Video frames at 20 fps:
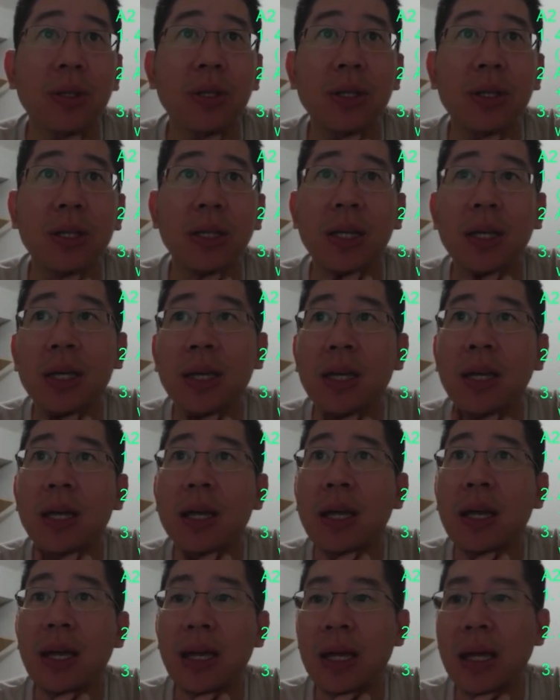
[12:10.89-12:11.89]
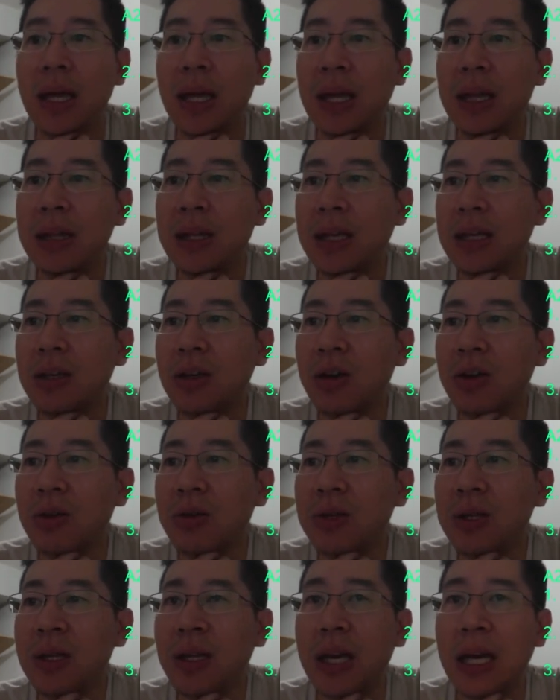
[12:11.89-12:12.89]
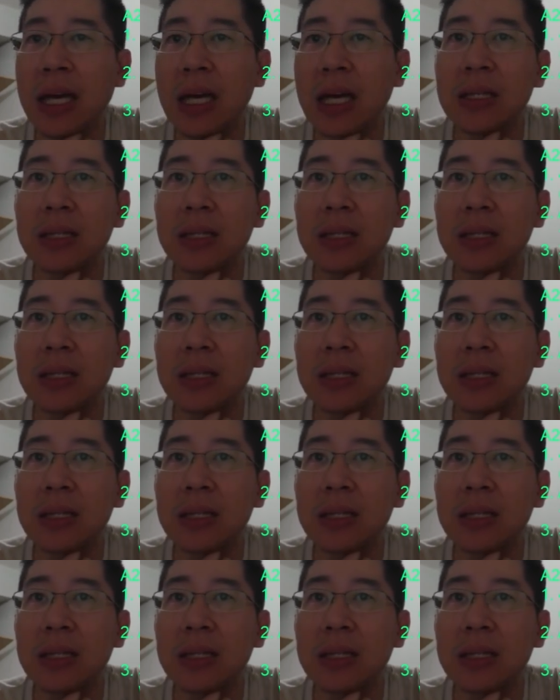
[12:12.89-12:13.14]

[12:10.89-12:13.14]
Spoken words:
Okay, and then not only that,